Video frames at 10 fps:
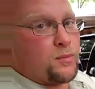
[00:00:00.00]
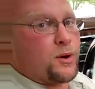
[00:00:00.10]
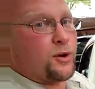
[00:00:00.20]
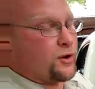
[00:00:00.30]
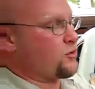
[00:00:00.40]
Do the
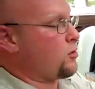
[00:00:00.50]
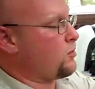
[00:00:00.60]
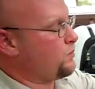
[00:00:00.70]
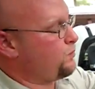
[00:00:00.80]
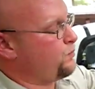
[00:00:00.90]
mice no
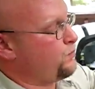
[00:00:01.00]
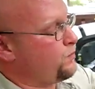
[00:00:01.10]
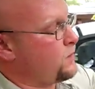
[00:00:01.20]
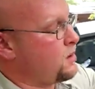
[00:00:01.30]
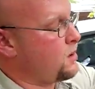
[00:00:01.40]
longer eat it once
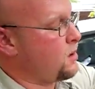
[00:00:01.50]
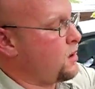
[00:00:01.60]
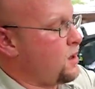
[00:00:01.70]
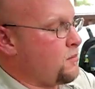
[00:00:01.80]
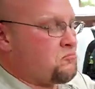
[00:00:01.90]
it's molded
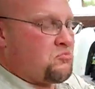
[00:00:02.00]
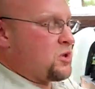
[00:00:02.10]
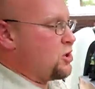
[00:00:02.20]
as well, or